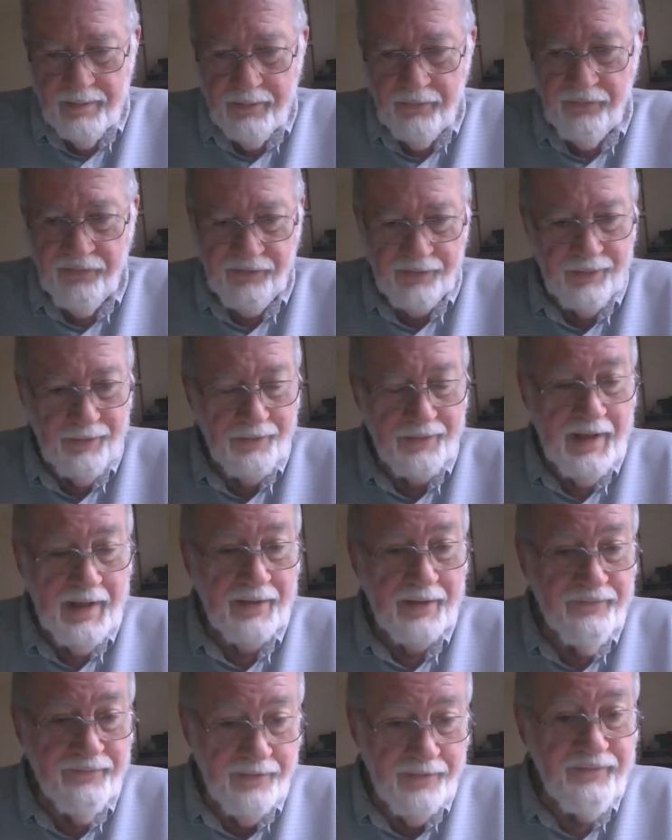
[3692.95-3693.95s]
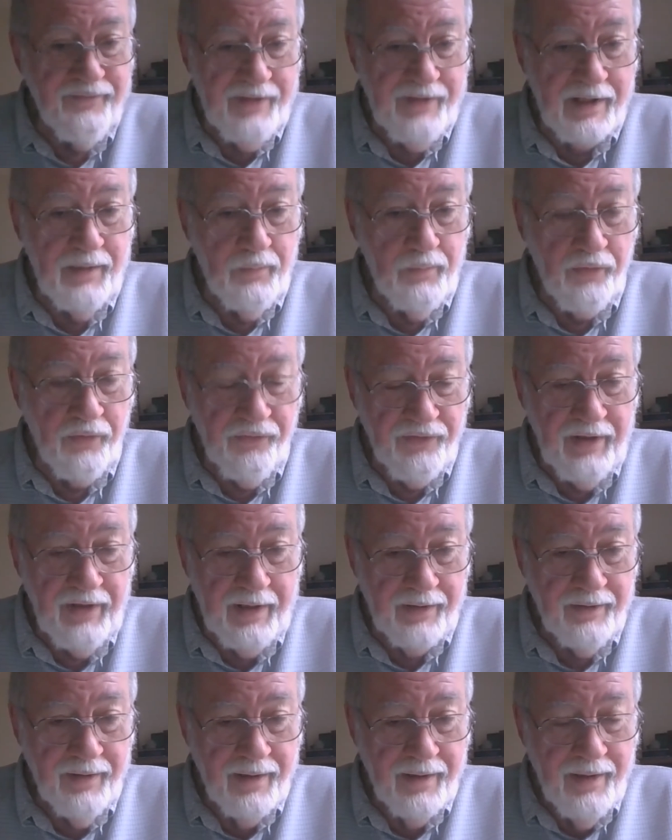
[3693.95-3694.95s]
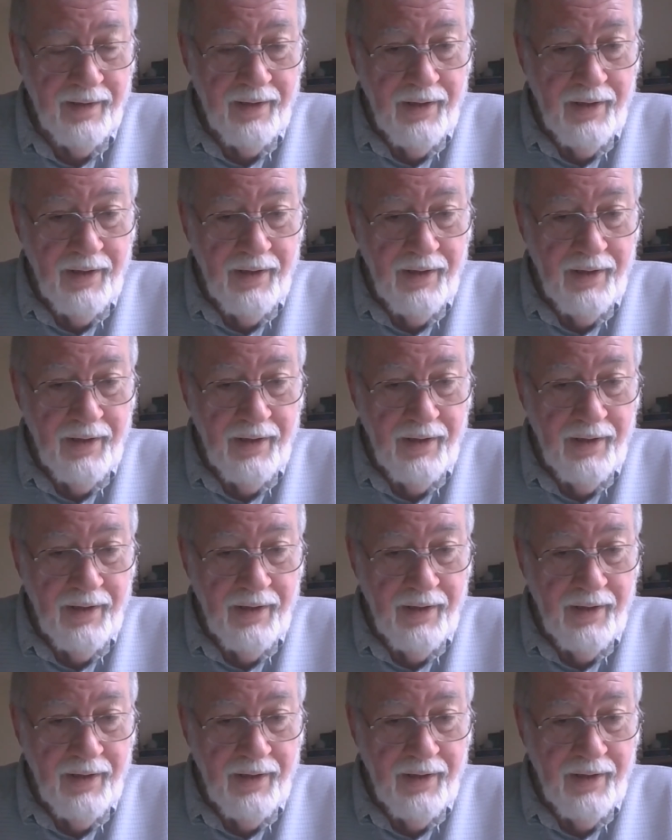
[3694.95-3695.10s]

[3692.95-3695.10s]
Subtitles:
there's still that 15%